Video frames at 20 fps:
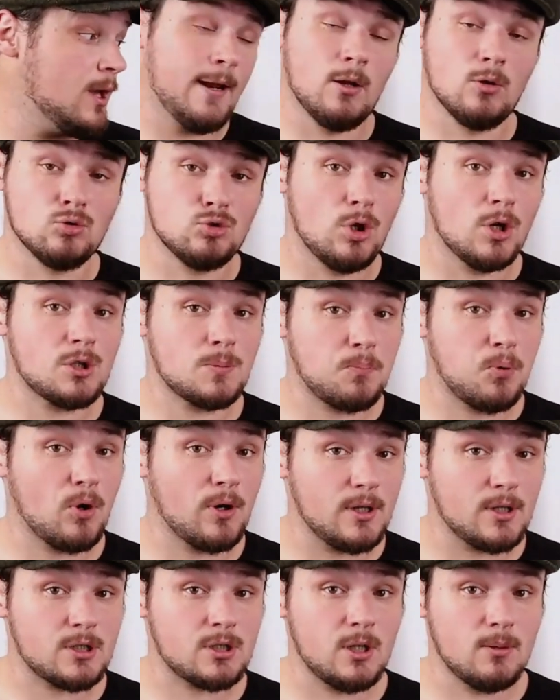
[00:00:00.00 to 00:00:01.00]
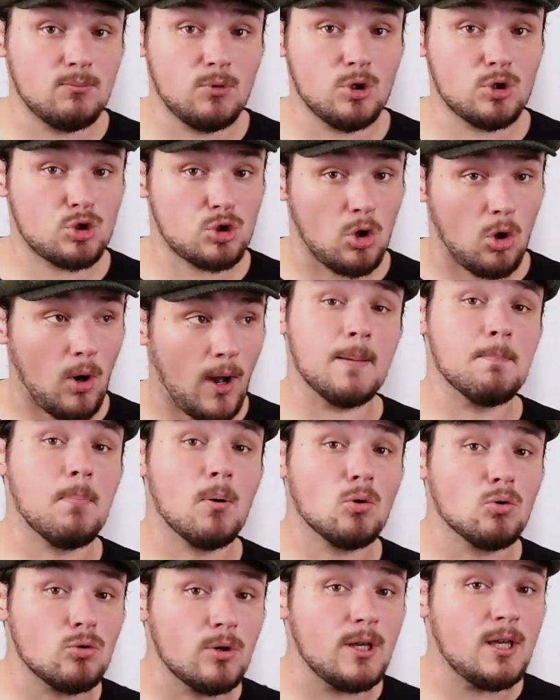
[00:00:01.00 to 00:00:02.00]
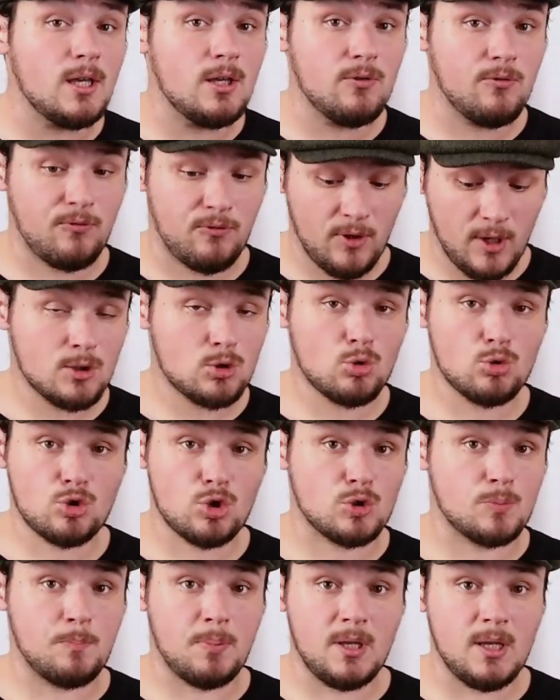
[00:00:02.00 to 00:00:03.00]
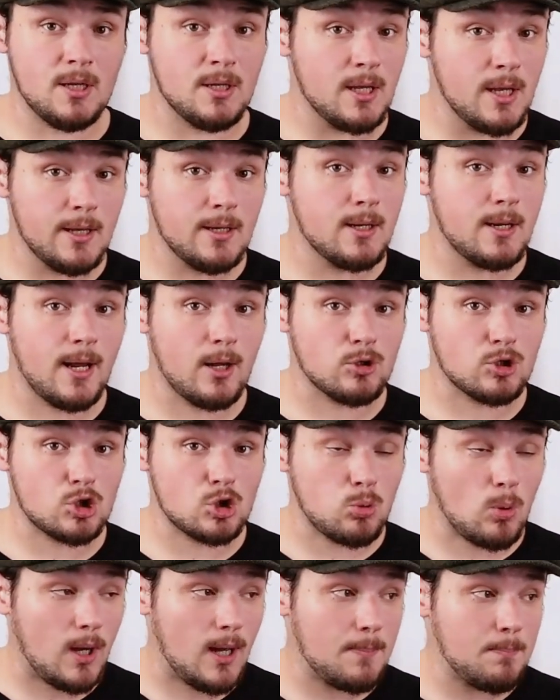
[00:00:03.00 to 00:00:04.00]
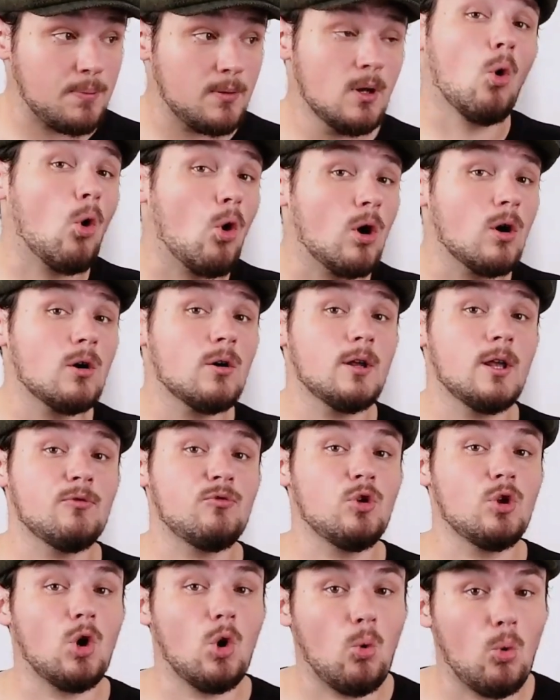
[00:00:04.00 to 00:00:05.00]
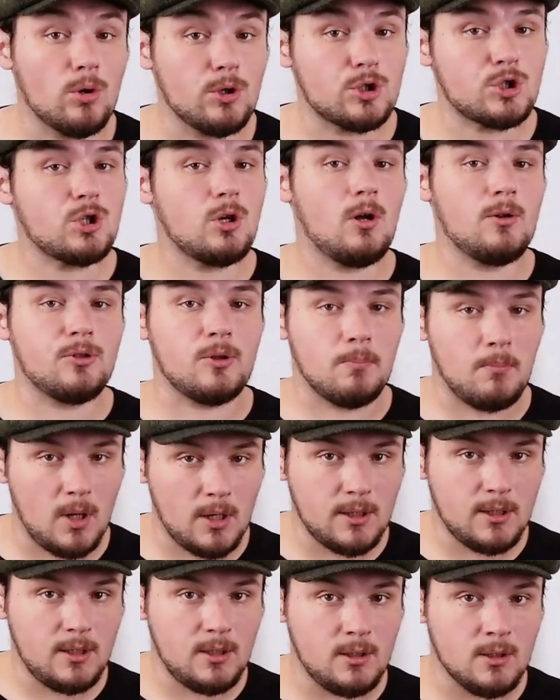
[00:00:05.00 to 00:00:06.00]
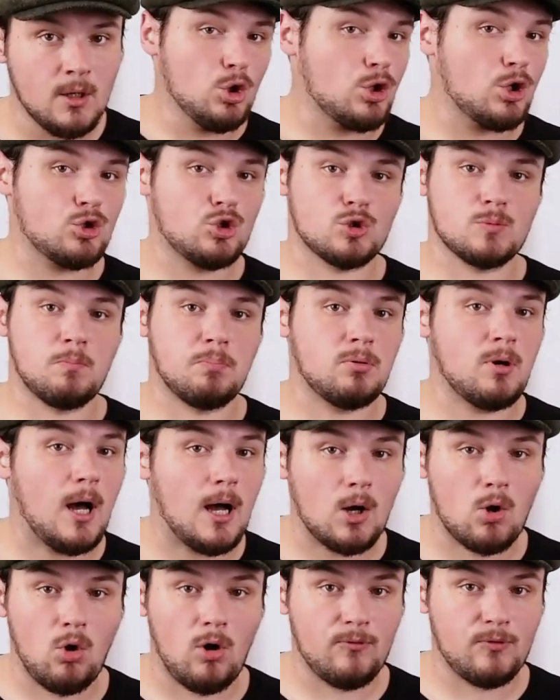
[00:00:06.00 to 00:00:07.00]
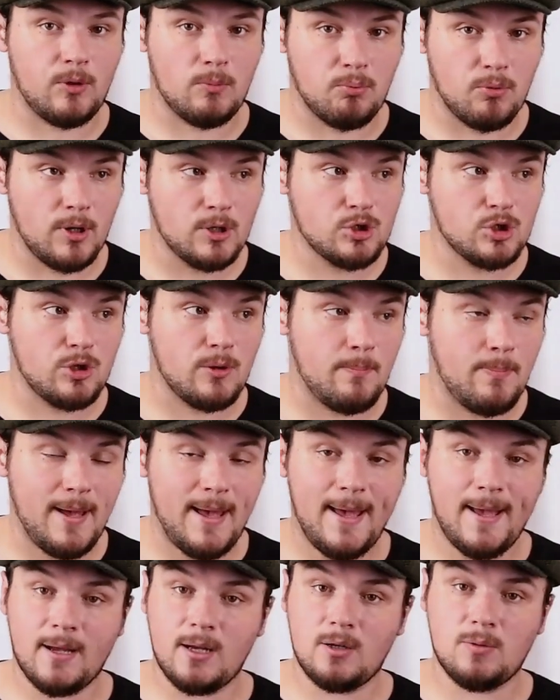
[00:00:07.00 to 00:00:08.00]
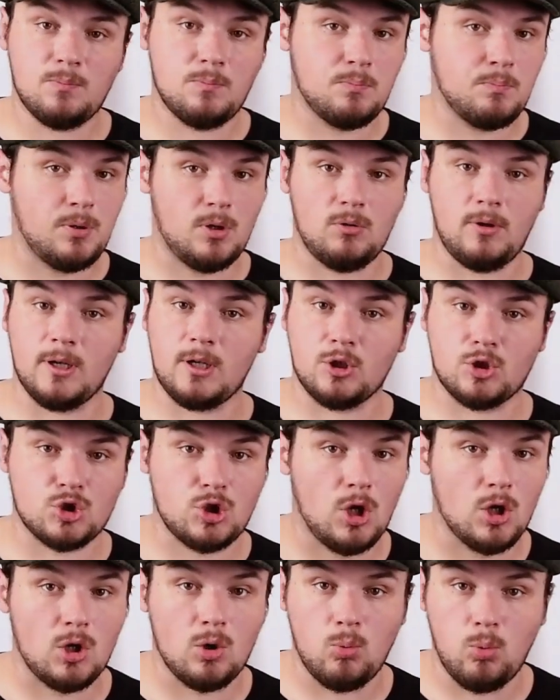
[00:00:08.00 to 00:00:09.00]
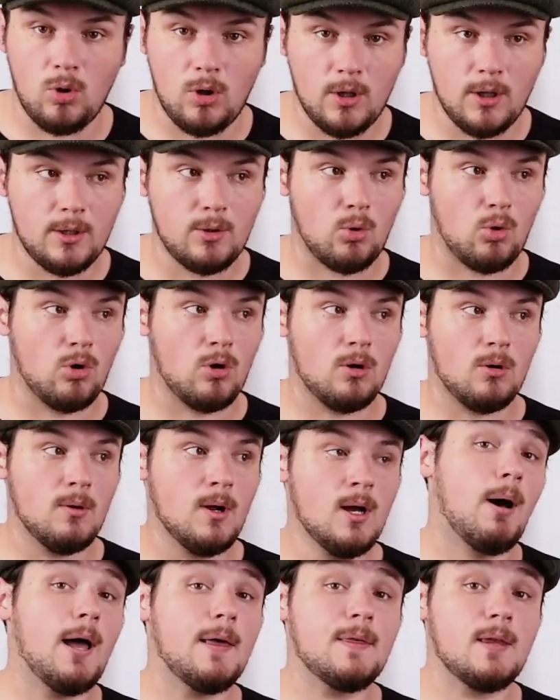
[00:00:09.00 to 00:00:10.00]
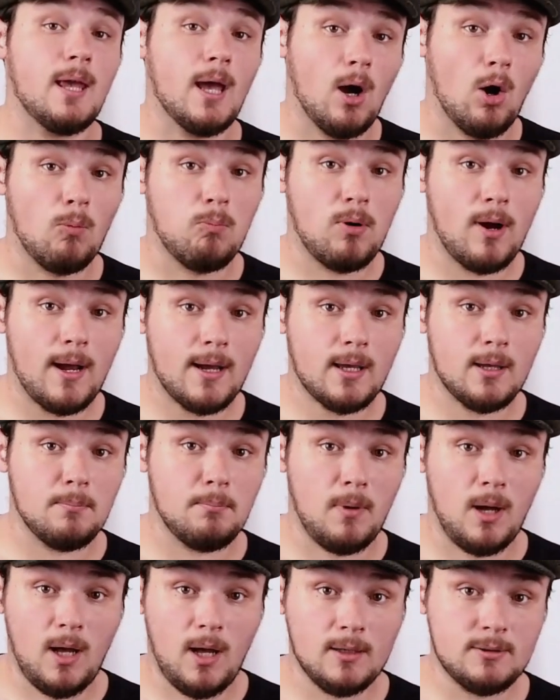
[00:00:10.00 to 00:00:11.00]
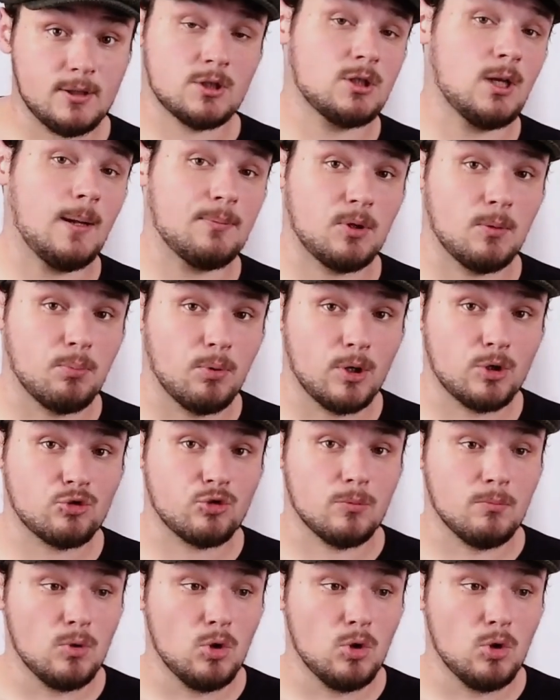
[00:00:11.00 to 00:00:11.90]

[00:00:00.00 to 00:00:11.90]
and it looks pretty similar, so I believe this would just be an in and out swap. Or if you don't want to shell out the money, you could just block off the bridge in the back, put like a chunk of wood, or buy the L bracket mod to stop the bridge from